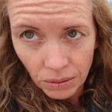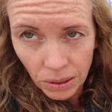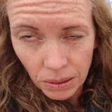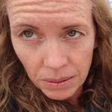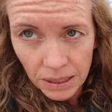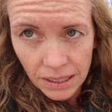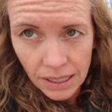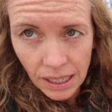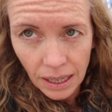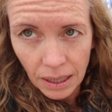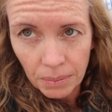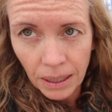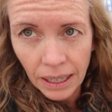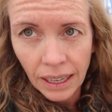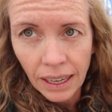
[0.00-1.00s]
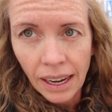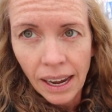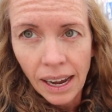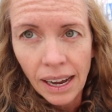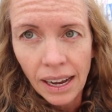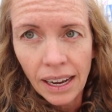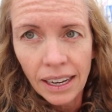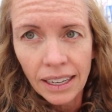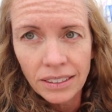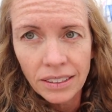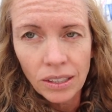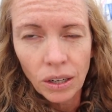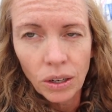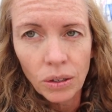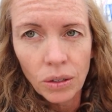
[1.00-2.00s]
of room this time.
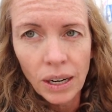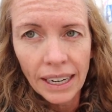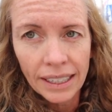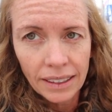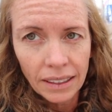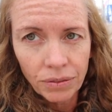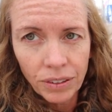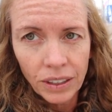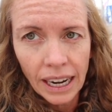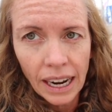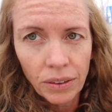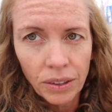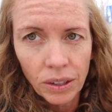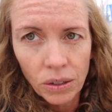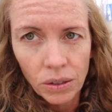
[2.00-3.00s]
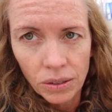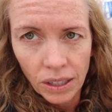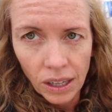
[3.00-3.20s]
So I think for now though,